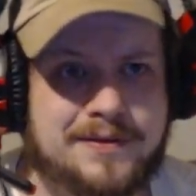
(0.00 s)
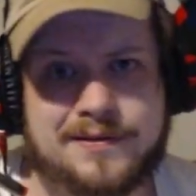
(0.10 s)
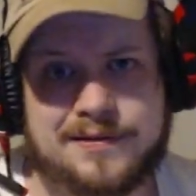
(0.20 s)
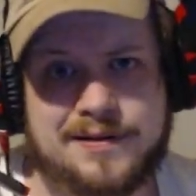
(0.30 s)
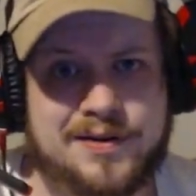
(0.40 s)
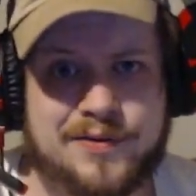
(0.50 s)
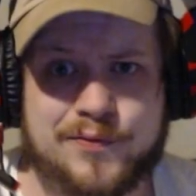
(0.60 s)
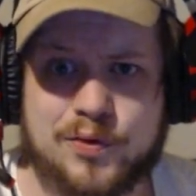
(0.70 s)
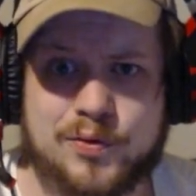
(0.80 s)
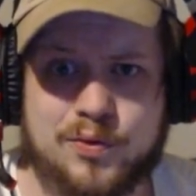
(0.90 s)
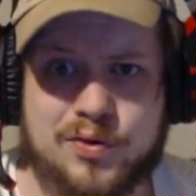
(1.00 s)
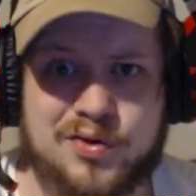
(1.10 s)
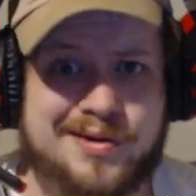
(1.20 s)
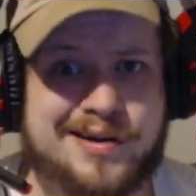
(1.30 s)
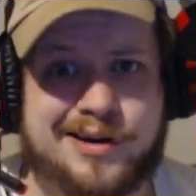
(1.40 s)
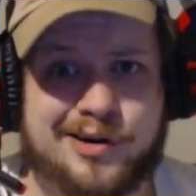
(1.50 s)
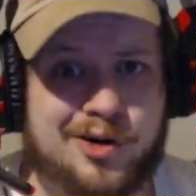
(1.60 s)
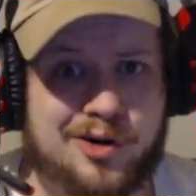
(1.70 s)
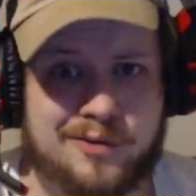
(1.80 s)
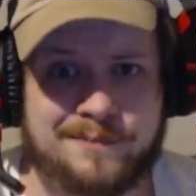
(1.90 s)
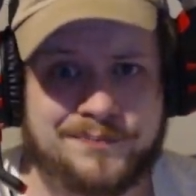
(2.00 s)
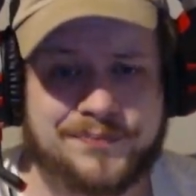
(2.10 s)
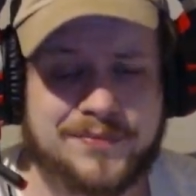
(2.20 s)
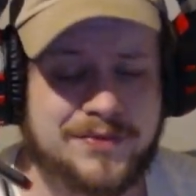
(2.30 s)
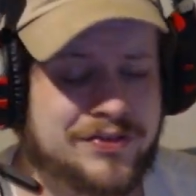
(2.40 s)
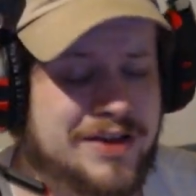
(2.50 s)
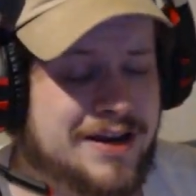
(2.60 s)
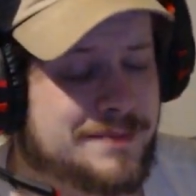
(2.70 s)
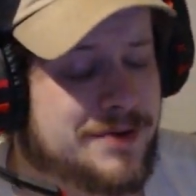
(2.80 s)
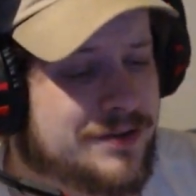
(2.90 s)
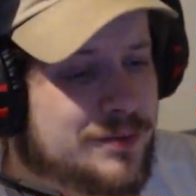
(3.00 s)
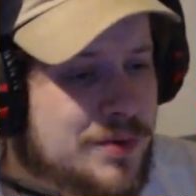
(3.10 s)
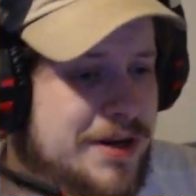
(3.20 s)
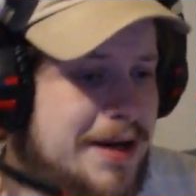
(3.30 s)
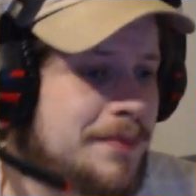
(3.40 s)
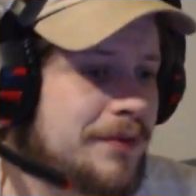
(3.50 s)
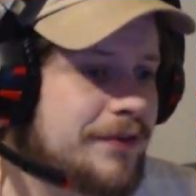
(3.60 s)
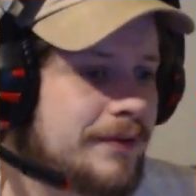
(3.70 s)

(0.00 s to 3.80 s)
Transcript: either fourth quarter or not at all. This kind of depends on what happens.